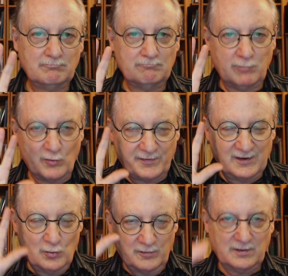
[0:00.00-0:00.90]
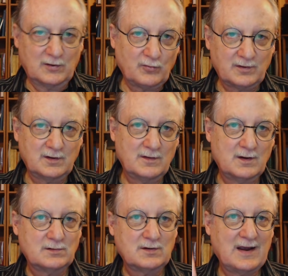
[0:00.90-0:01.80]
both Jung's interest in
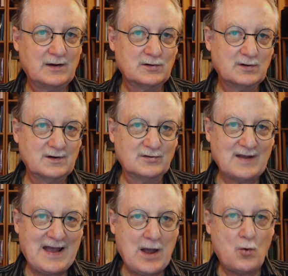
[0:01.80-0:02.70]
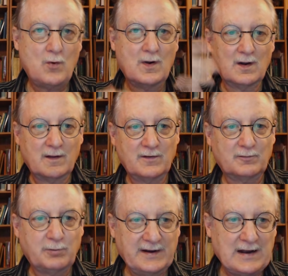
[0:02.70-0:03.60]
this and just how this
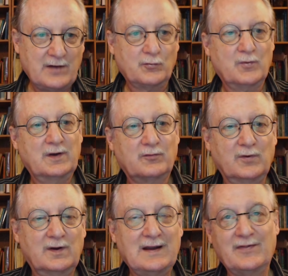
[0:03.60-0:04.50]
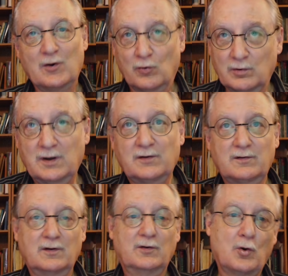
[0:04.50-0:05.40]
played out through history. Now, the
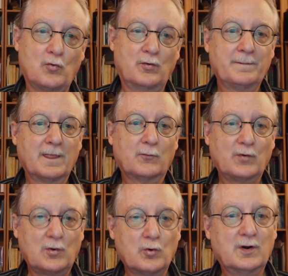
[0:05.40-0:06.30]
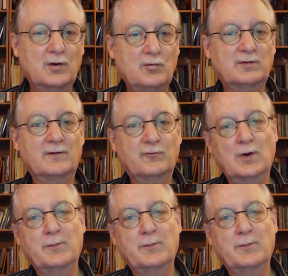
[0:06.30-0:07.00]
earliest known recorded use of dream